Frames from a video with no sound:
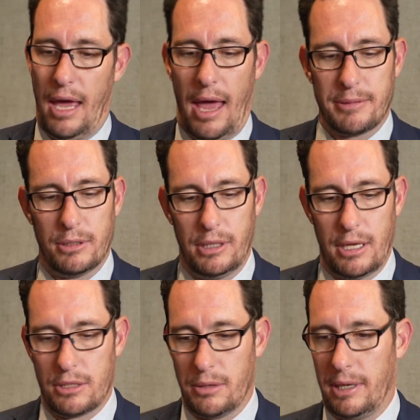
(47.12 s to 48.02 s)
Yeah,
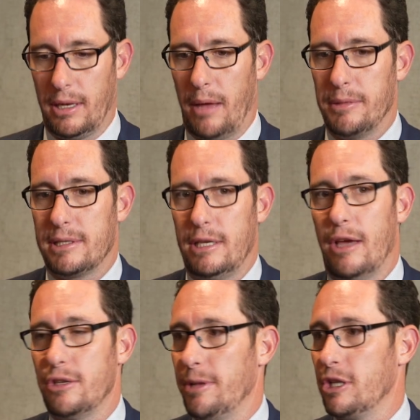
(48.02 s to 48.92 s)
absolutely. So in, I'm the C
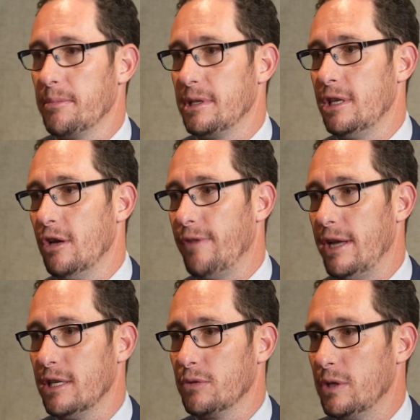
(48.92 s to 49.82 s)
E O, as you mentioned, I'm the C E O of
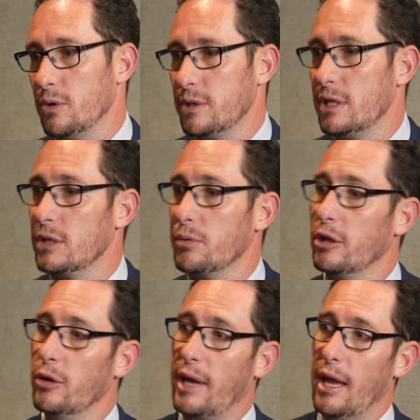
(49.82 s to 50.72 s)
ATEX Resources.
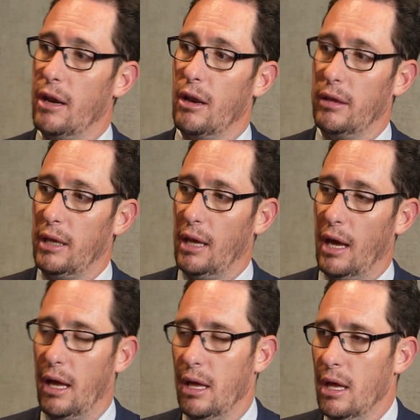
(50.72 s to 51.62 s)
We're located on the
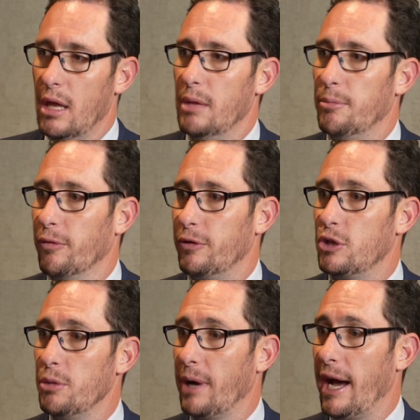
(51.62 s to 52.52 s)
uh, the Porphyry
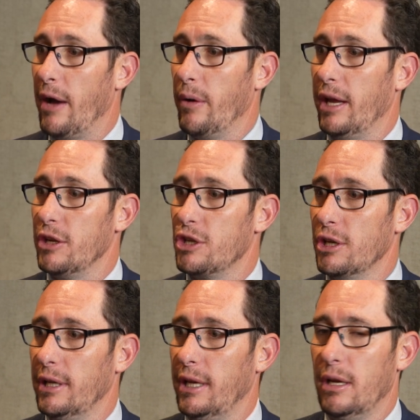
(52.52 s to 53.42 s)
Superhighway in
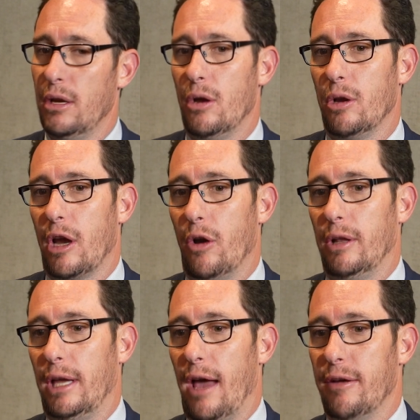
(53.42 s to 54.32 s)
Chile.
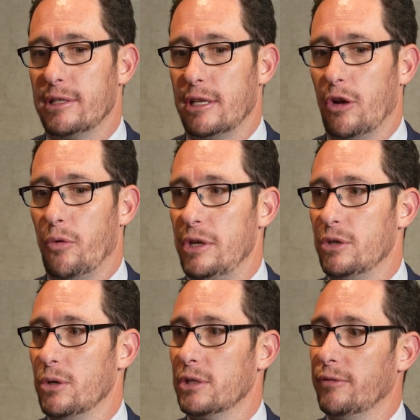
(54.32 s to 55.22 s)
Currently, have sitting on a
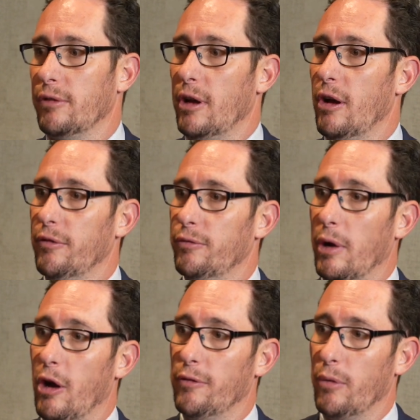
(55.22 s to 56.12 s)
resource of, uh, of
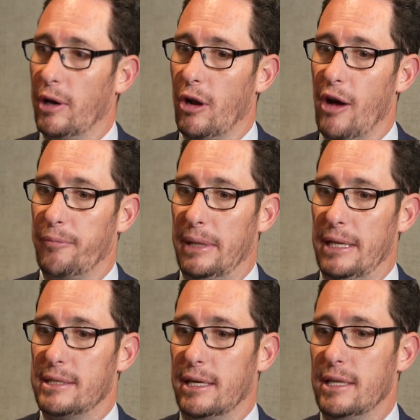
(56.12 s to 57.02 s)
over one and a half
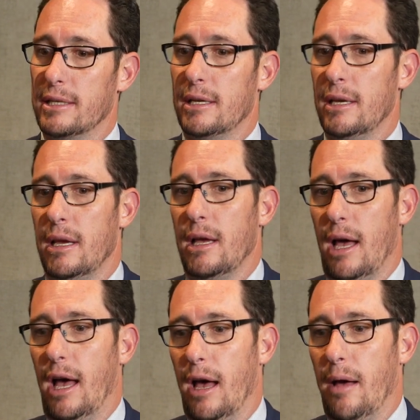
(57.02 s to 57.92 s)
billion tons
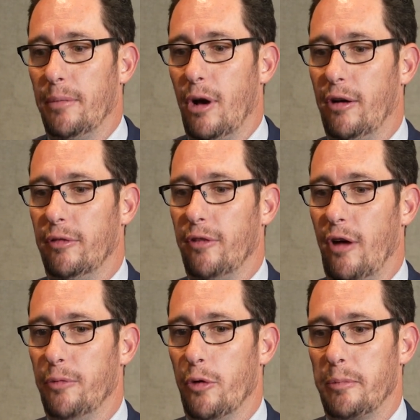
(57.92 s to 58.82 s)
um, of,
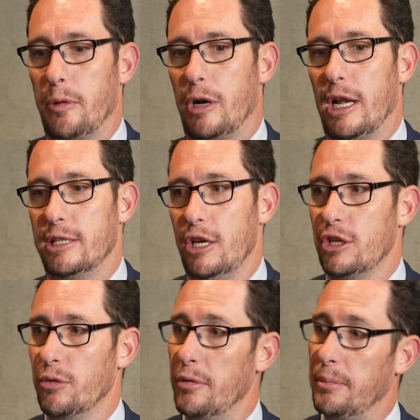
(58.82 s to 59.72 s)
of porphyry
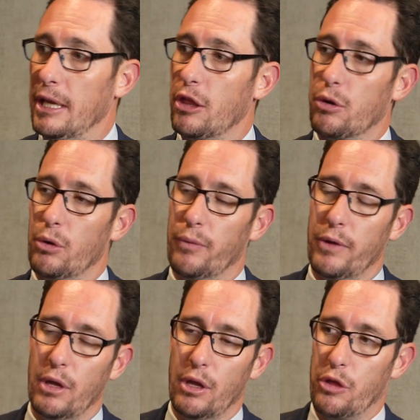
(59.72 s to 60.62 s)
mineralization. We've been through
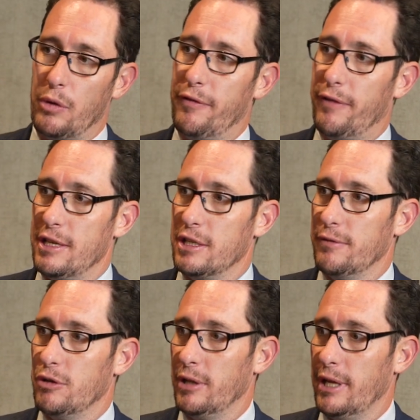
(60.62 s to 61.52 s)
three phases
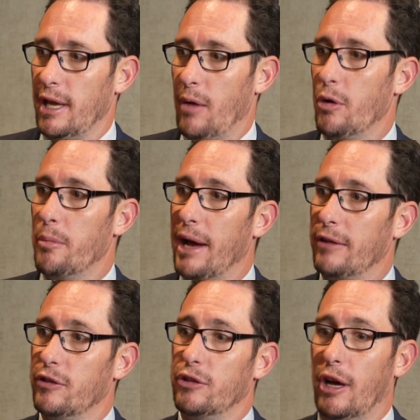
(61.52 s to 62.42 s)
of drilling, and we're
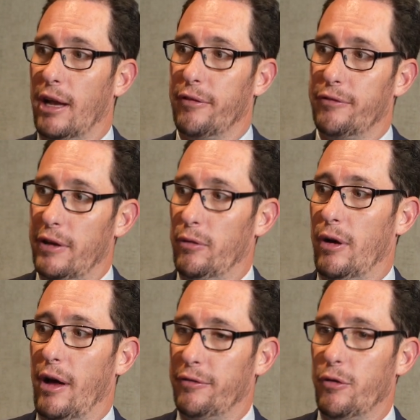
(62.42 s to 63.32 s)
about to start our, fit, well,
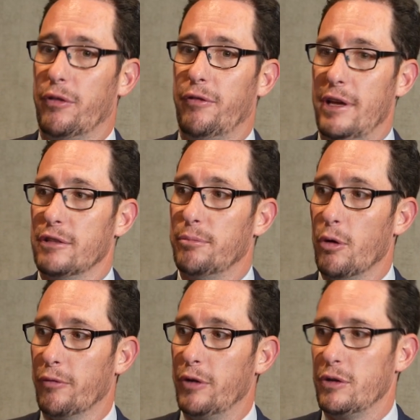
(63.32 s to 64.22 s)
our fourth phase of
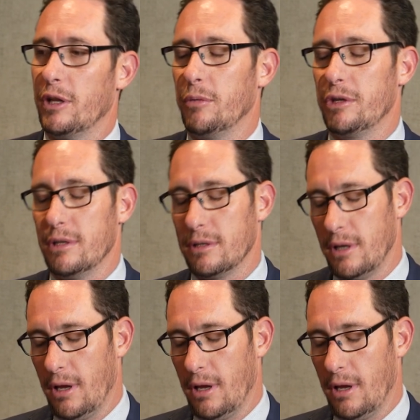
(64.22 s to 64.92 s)
porphyry drilling, which is